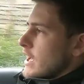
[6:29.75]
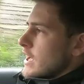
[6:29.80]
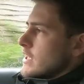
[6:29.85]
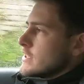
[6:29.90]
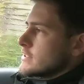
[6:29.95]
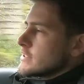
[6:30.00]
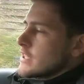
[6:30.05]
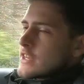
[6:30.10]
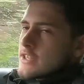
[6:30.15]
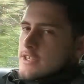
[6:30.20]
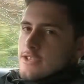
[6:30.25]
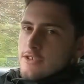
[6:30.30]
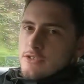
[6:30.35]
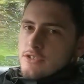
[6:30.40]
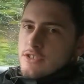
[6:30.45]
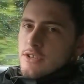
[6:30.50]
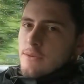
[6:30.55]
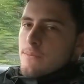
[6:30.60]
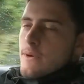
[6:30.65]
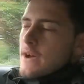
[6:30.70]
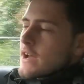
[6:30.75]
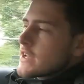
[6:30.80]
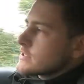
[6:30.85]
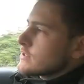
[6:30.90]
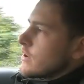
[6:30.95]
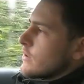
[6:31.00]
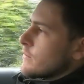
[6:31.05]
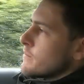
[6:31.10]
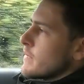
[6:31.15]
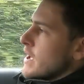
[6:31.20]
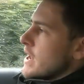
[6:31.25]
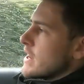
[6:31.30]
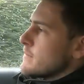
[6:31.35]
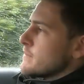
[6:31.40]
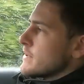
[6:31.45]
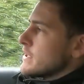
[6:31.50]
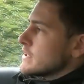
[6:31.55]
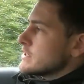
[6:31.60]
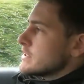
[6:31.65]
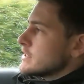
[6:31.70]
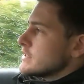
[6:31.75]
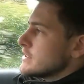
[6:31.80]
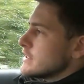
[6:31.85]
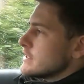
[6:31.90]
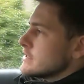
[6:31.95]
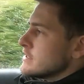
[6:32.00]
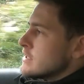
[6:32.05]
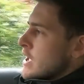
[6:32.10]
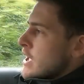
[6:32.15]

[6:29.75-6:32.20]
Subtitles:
has had a huge impact on many businesses,